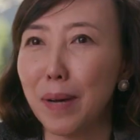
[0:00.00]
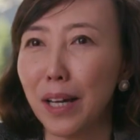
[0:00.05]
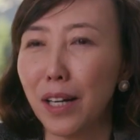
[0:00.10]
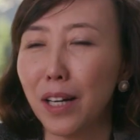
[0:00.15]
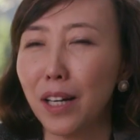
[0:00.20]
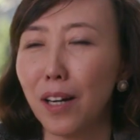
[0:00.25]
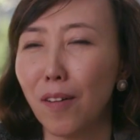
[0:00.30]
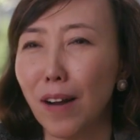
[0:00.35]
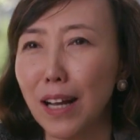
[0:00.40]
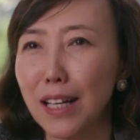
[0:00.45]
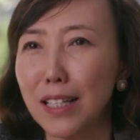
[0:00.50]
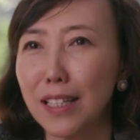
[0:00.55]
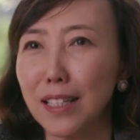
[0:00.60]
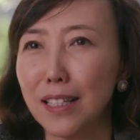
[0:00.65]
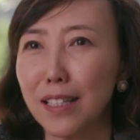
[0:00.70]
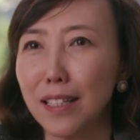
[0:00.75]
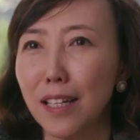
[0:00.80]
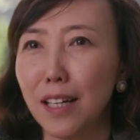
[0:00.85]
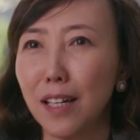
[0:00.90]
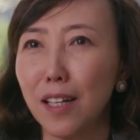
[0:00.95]
my
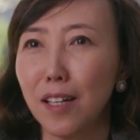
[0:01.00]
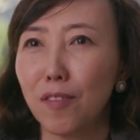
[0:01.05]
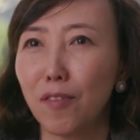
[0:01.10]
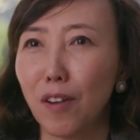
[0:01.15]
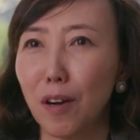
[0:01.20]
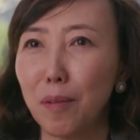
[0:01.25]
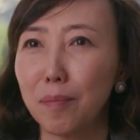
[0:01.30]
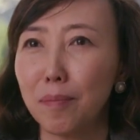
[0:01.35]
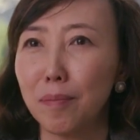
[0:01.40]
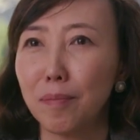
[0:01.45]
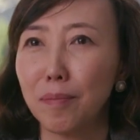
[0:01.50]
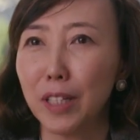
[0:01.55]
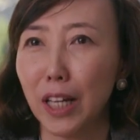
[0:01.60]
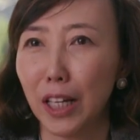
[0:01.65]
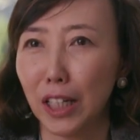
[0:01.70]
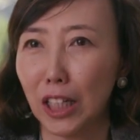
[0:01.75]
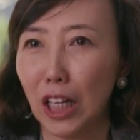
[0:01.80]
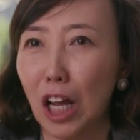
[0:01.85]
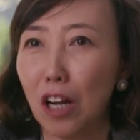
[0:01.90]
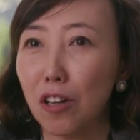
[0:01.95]
horizon from
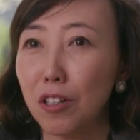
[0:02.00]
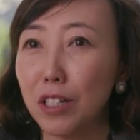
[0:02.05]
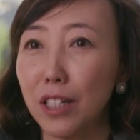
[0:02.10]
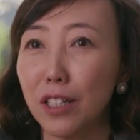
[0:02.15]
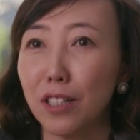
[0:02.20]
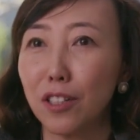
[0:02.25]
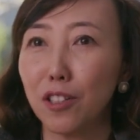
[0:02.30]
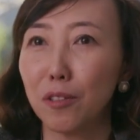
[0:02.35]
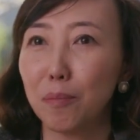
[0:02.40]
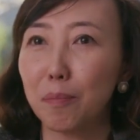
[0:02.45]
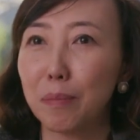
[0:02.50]
technology to